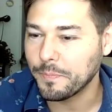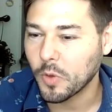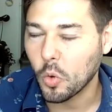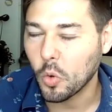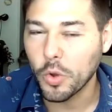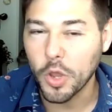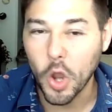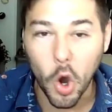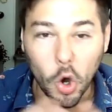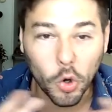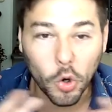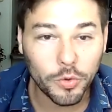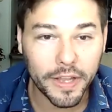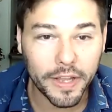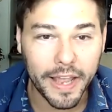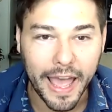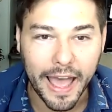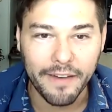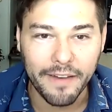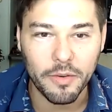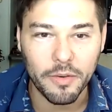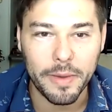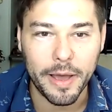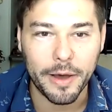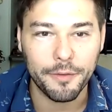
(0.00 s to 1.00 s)
We only
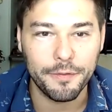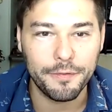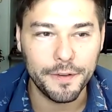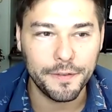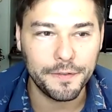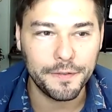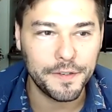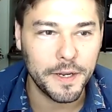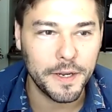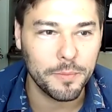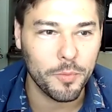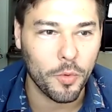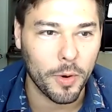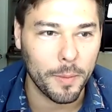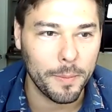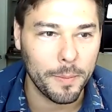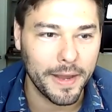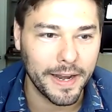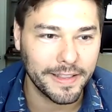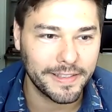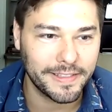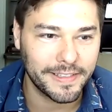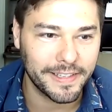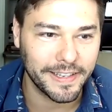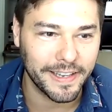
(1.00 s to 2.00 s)
have about 15 more
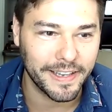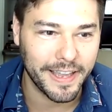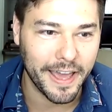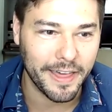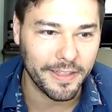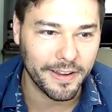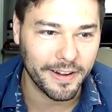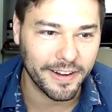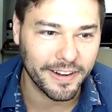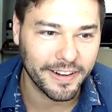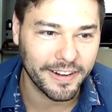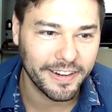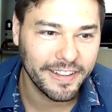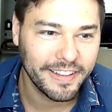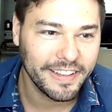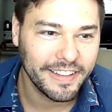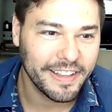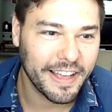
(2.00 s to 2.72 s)
minutes together.